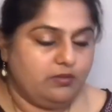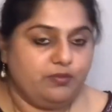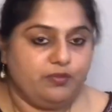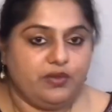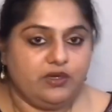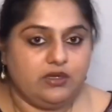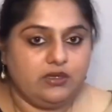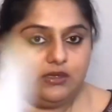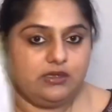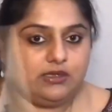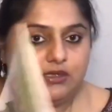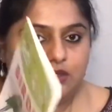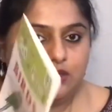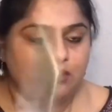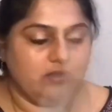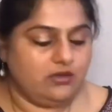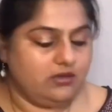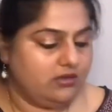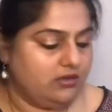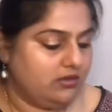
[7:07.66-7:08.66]
birds,
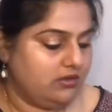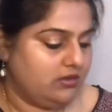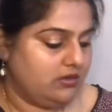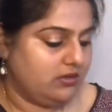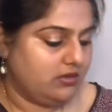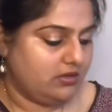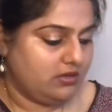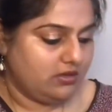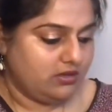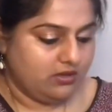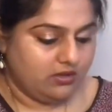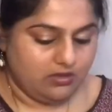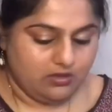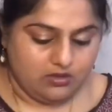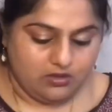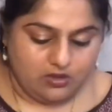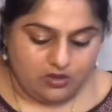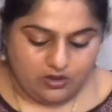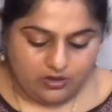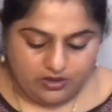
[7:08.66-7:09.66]

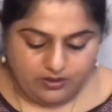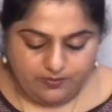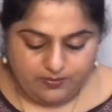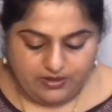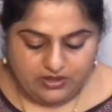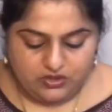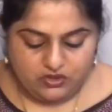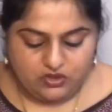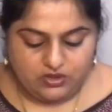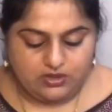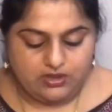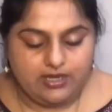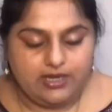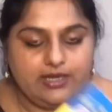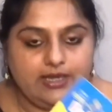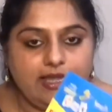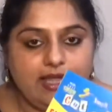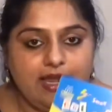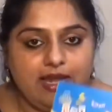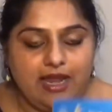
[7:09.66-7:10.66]
occupation,
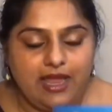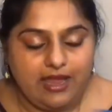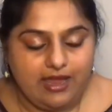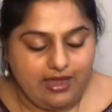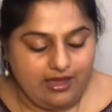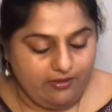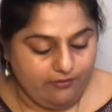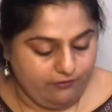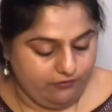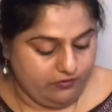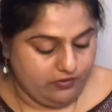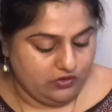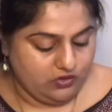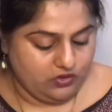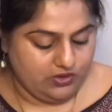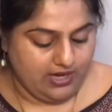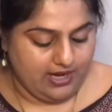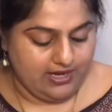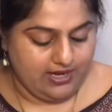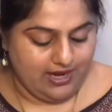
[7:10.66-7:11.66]
and then I have
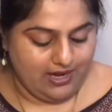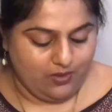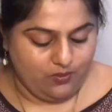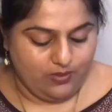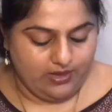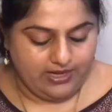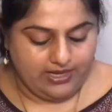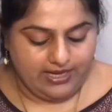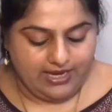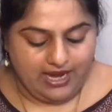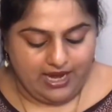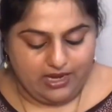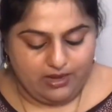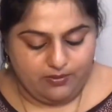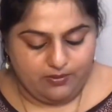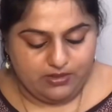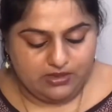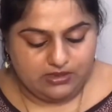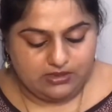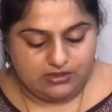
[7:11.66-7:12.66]
fish and aquatic
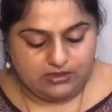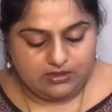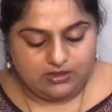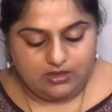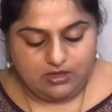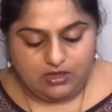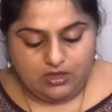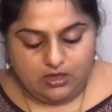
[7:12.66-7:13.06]
animals.